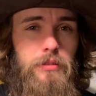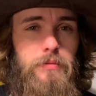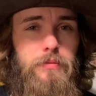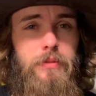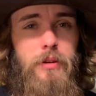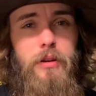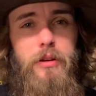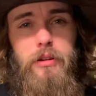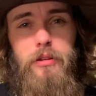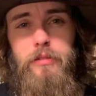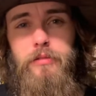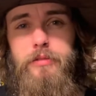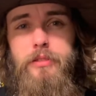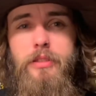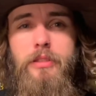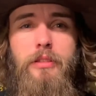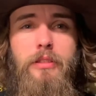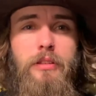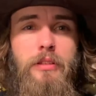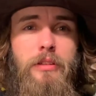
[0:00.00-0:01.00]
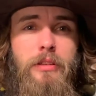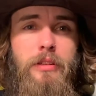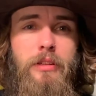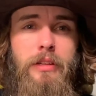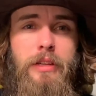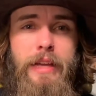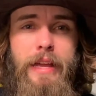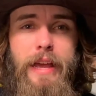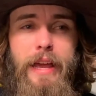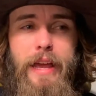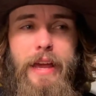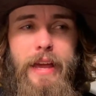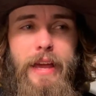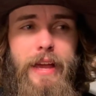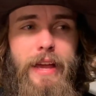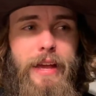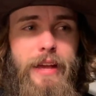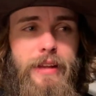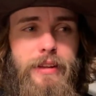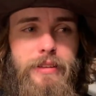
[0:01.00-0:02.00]
involved.
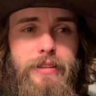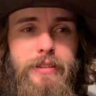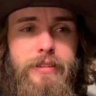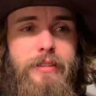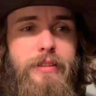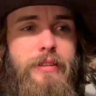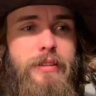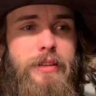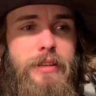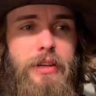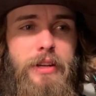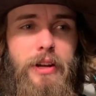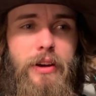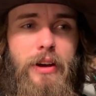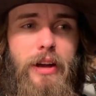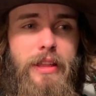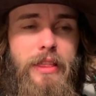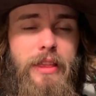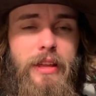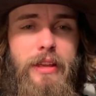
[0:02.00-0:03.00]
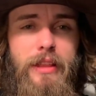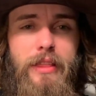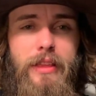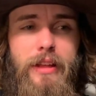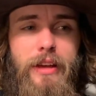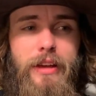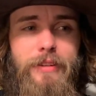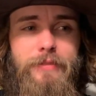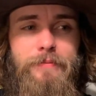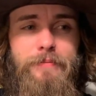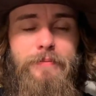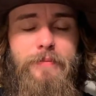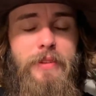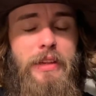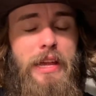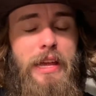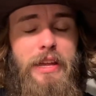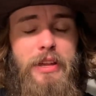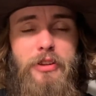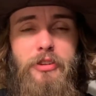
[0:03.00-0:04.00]
And, I think that
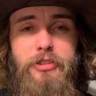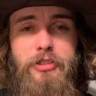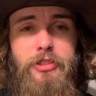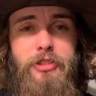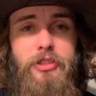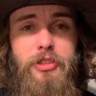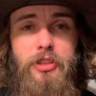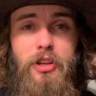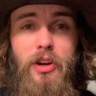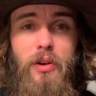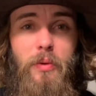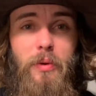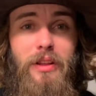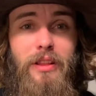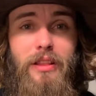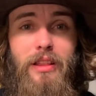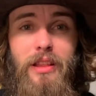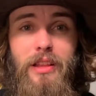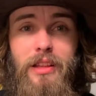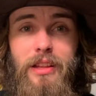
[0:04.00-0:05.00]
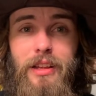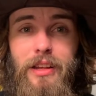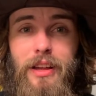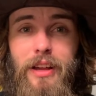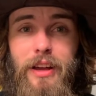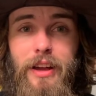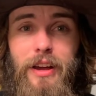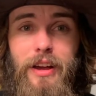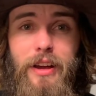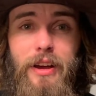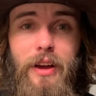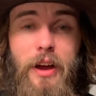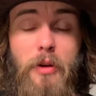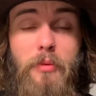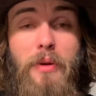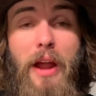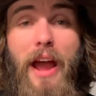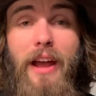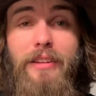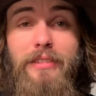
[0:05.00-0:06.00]
you should just go with a
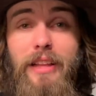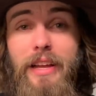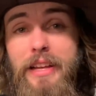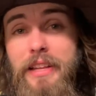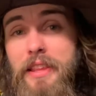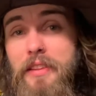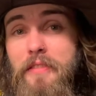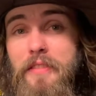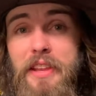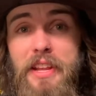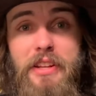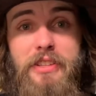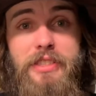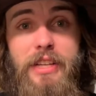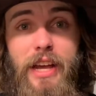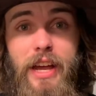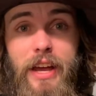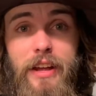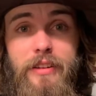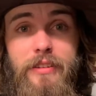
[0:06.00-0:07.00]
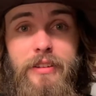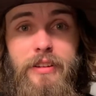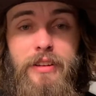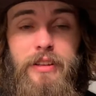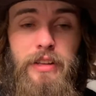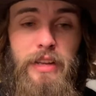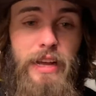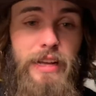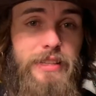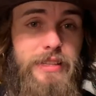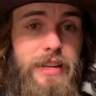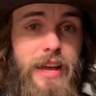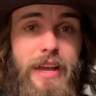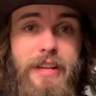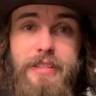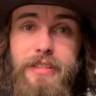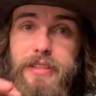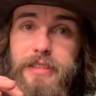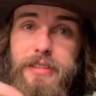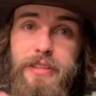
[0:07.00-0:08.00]
rack, like in the videos I had. It's
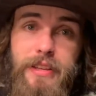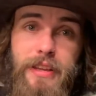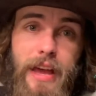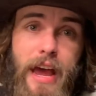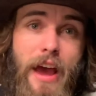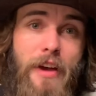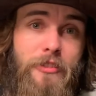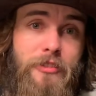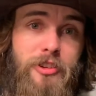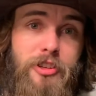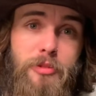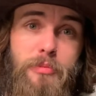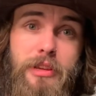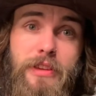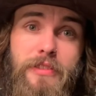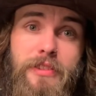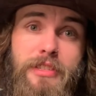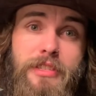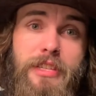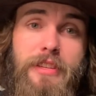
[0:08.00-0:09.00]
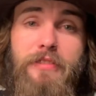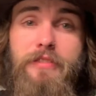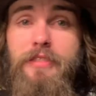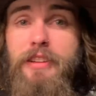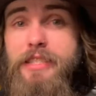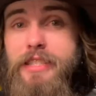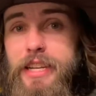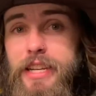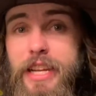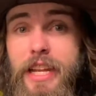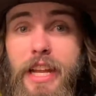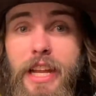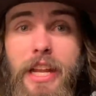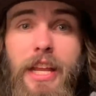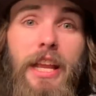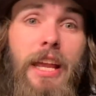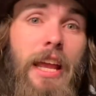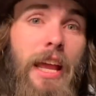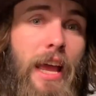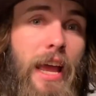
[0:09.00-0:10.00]
nice because the 1/2-inch PVC fits in it,
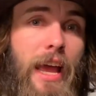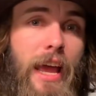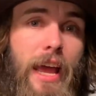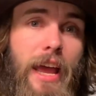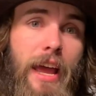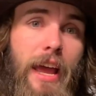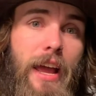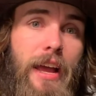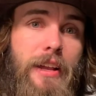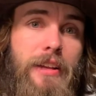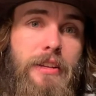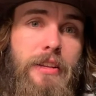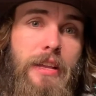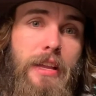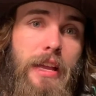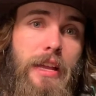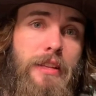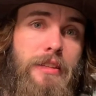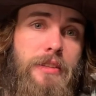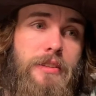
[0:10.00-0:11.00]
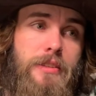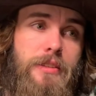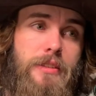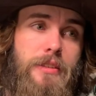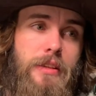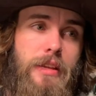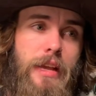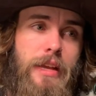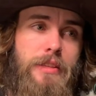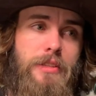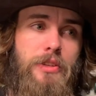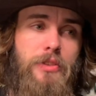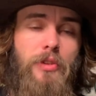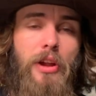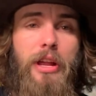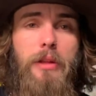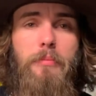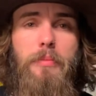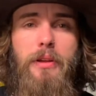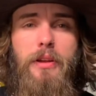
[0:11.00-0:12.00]
and it's
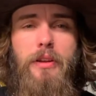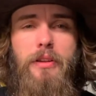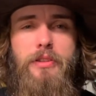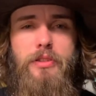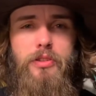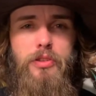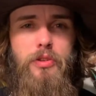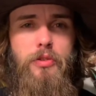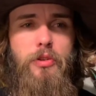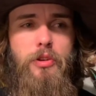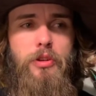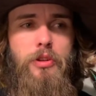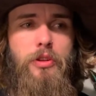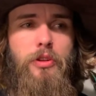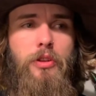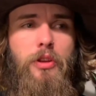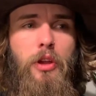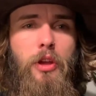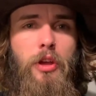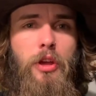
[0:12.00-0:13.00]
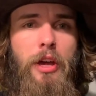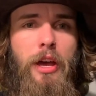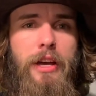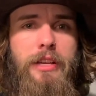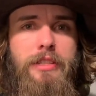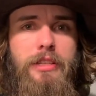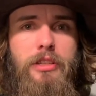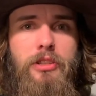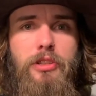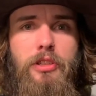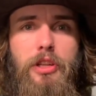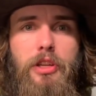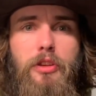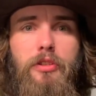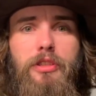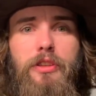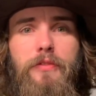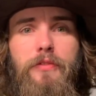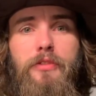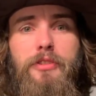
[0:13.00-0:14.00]
great because you can essentially
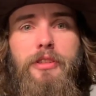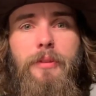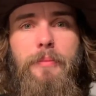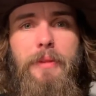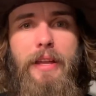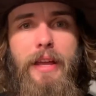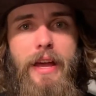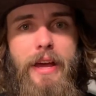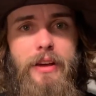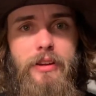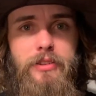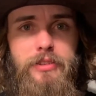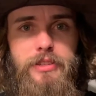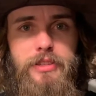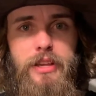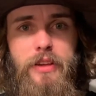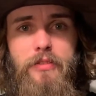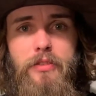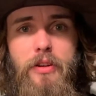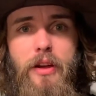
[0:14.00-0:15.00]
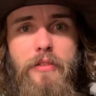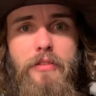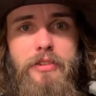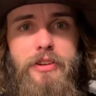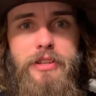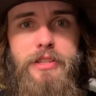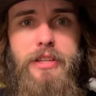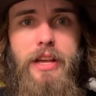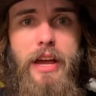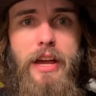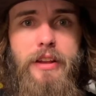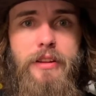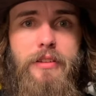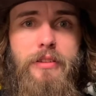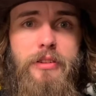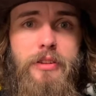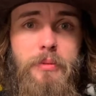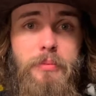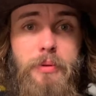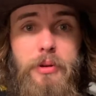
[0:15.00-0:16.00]
use it for something else if you ever decide
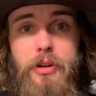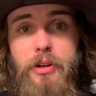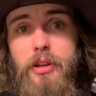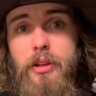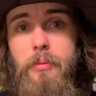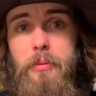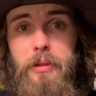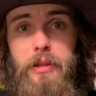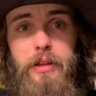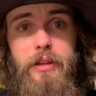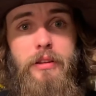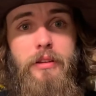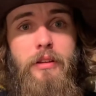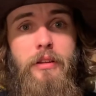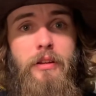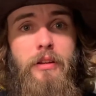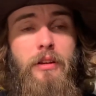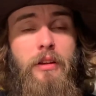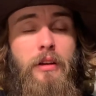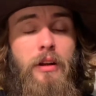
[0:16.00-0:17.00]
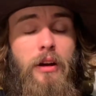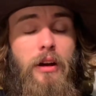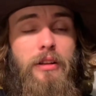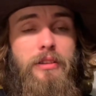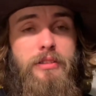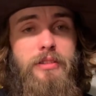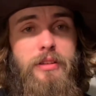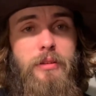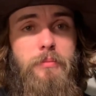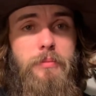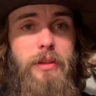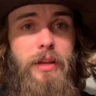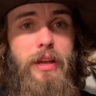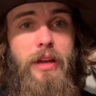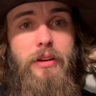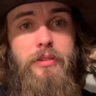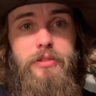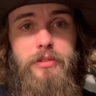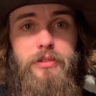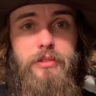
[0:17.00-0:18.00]
to put your chameleon on something
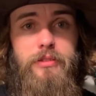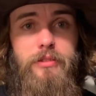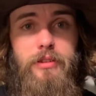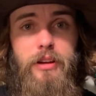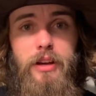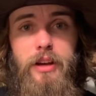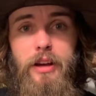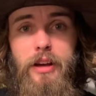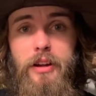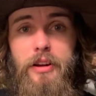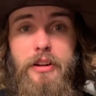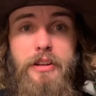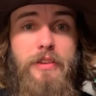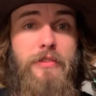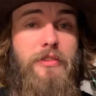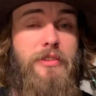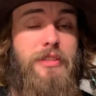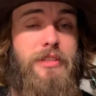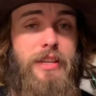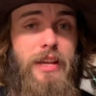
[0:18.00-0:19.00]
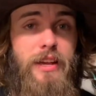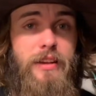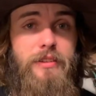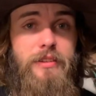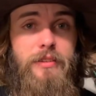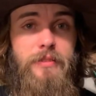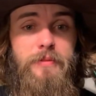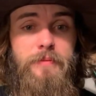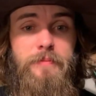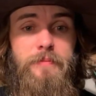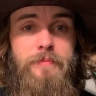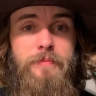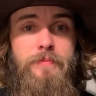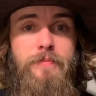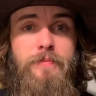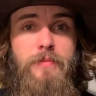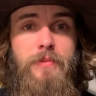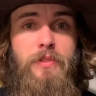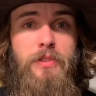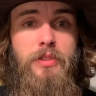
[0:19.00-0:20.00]
else, on a different stand.
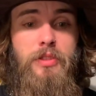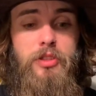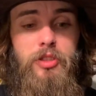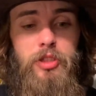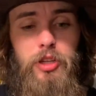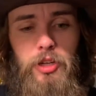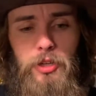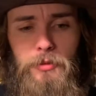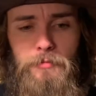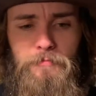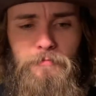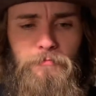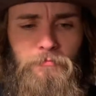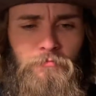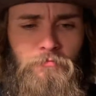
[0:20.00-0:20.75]
So,